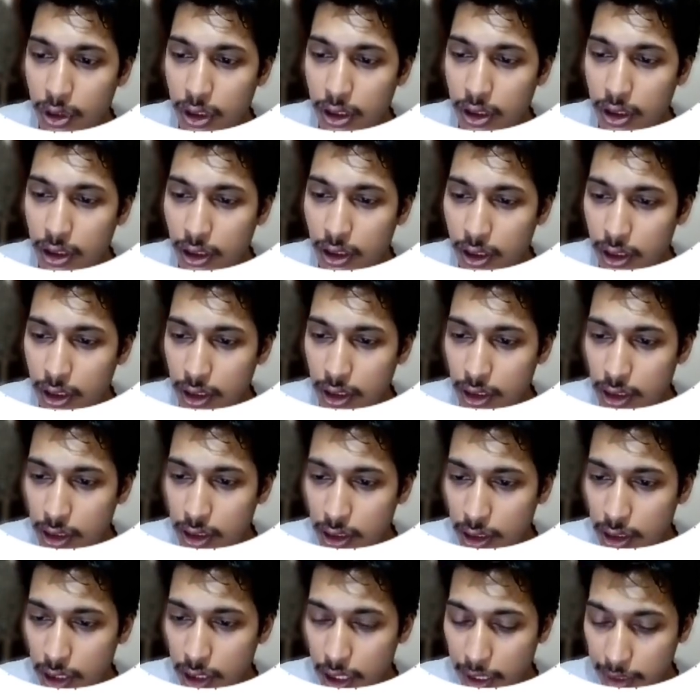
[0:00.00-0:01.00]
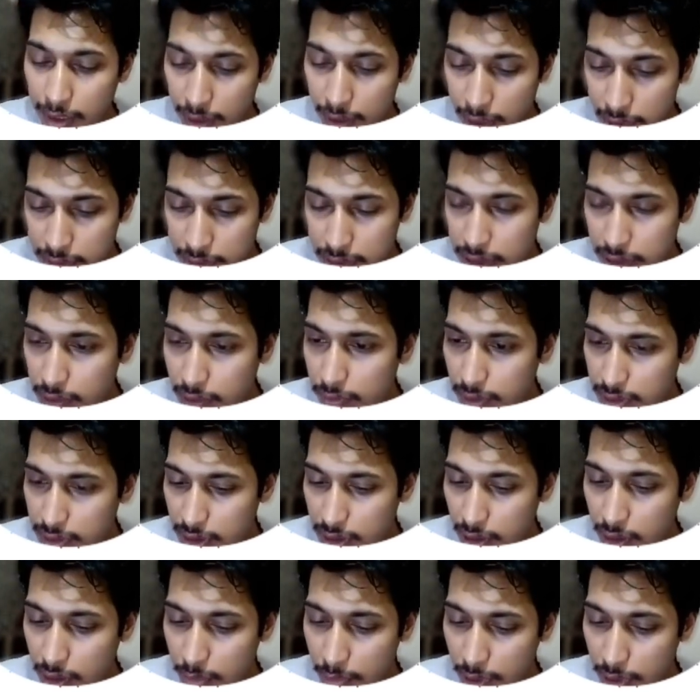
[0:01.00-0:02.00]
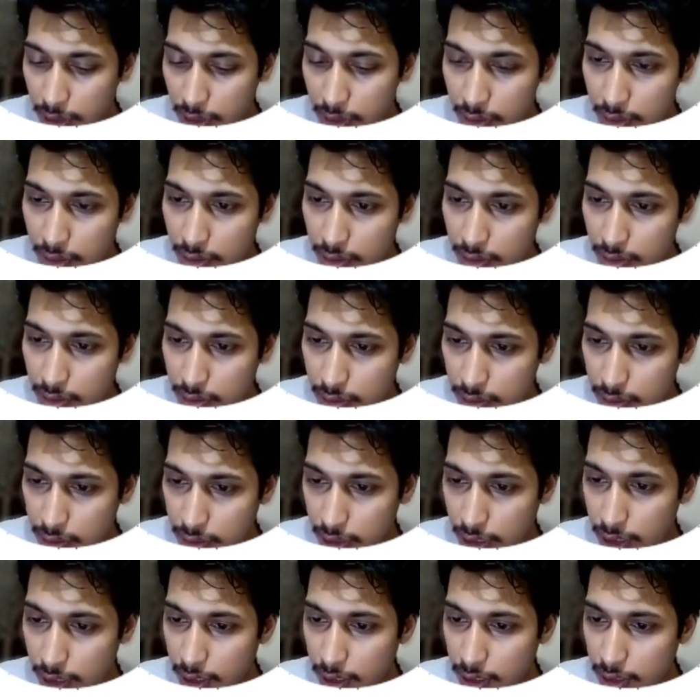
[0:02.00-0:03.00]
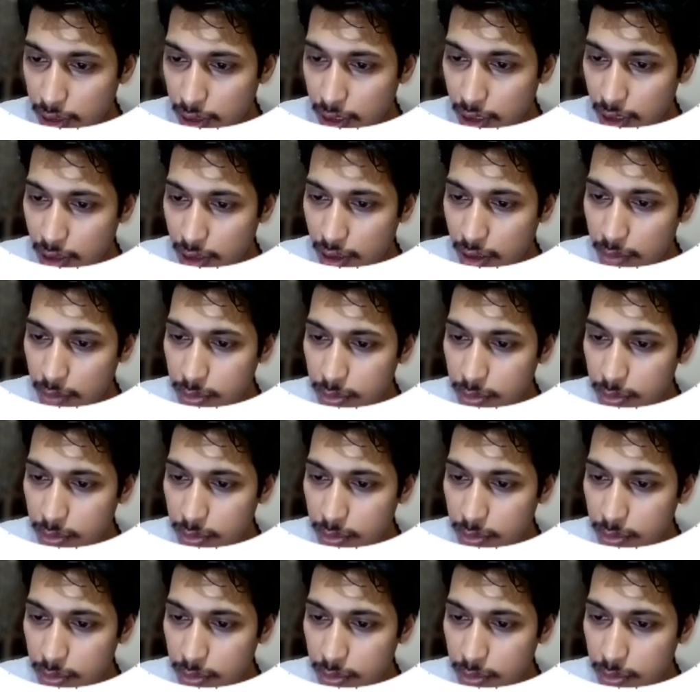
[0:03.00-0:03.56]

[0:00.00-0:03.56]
and let's reverse the number, then again comes to 2.